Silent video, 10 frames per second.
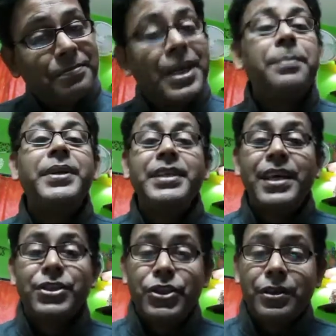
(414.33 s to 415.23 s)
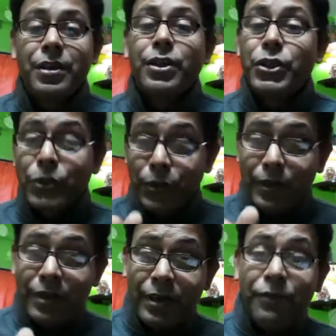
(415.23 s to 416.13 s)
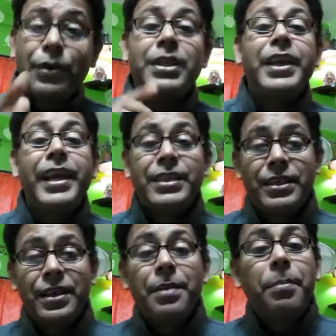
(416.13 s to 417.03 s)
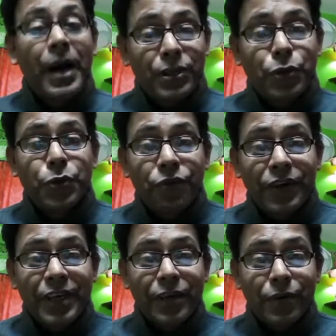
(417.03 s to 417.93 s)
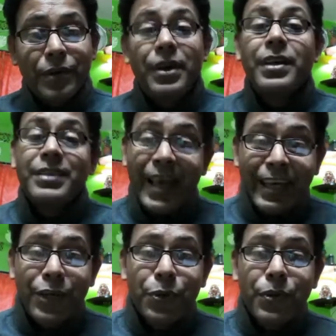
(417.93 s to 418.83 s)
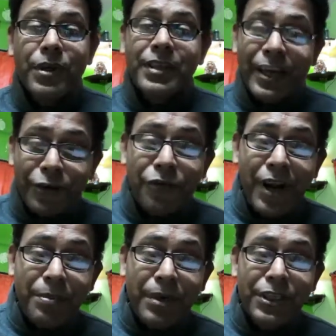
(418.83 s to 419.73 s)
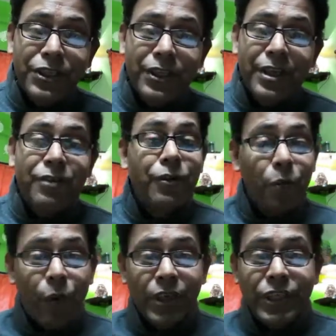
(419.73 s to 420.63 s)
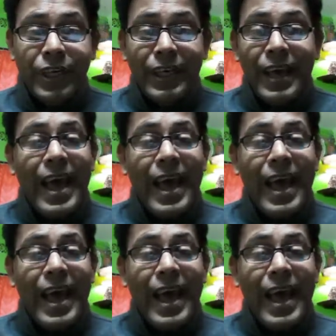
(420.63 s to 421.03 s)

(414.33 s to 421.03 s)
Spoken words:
keep in touch. So for the next part two video, thank you very much for watching,